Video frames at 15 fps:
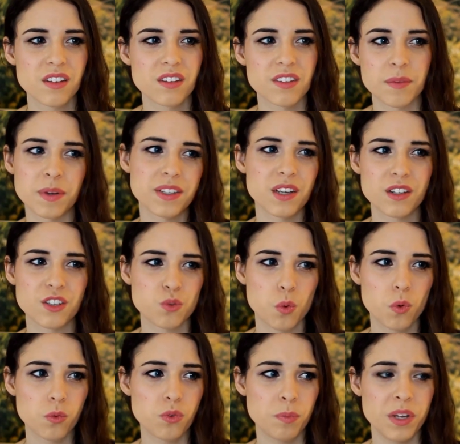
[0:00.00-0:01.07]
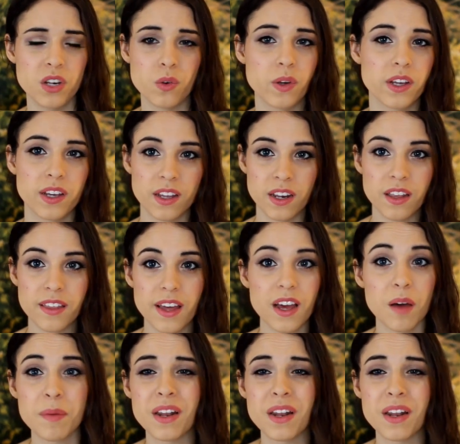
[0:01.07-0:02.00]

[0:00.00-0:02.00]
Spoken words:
some days I just won't be doing anything.